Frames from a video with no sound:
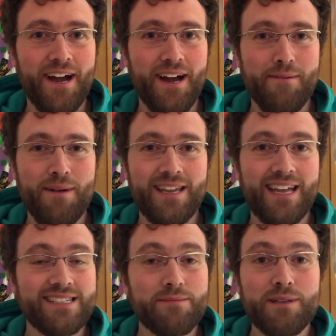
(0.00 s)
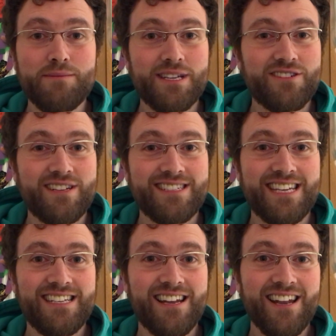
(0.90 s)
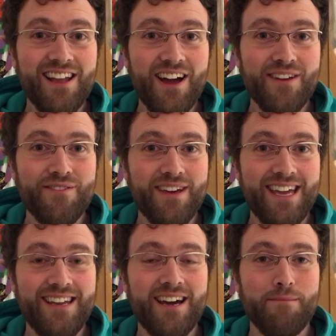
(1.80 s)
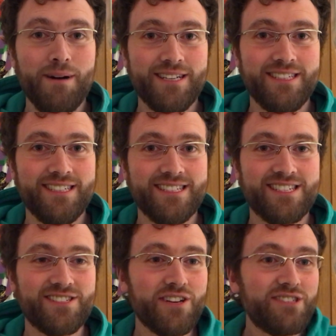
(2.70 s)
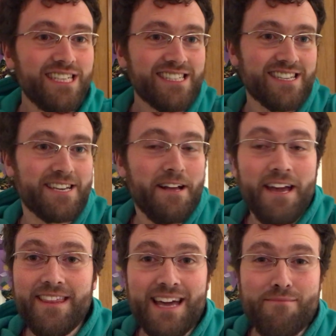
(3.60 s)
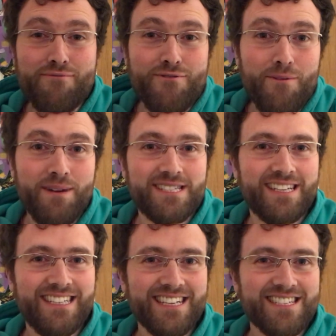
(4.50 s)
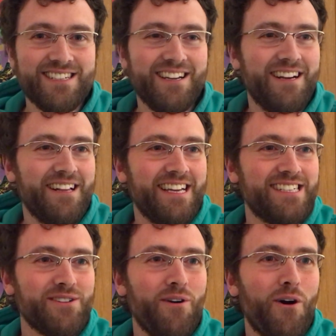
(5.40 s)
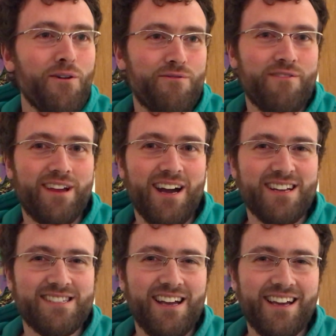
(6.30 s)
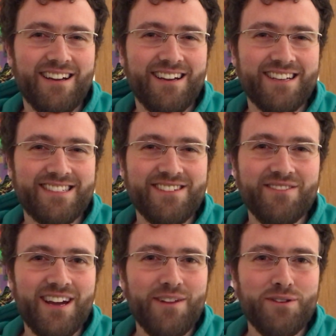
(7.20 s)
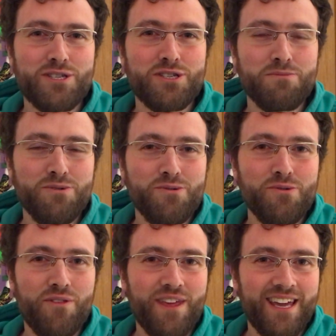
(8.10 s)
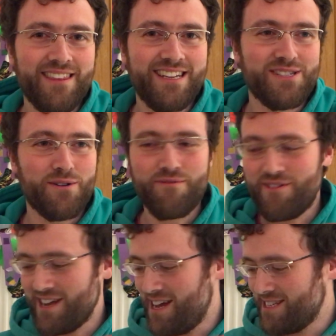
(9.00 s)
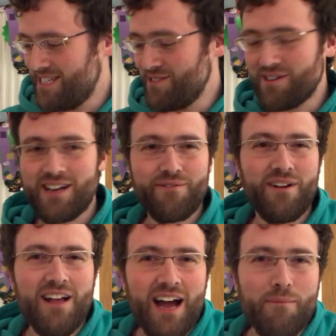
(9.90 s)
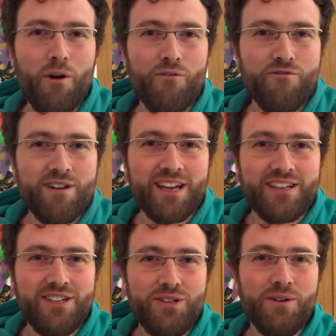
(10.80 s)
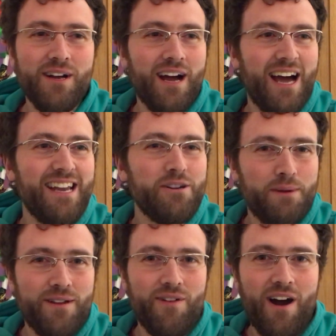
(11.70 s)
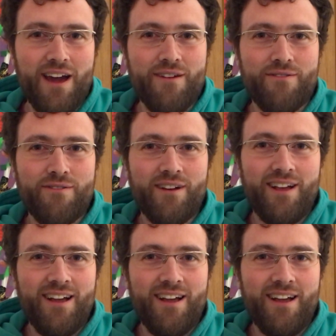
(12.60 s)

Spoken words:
And sometimes that's translated life in abundance. And so Jesus, in that promise, that he's not offering us like it's not kind of a small thing that he's offering us. He's not kind of, I'm offering you a little bit of life.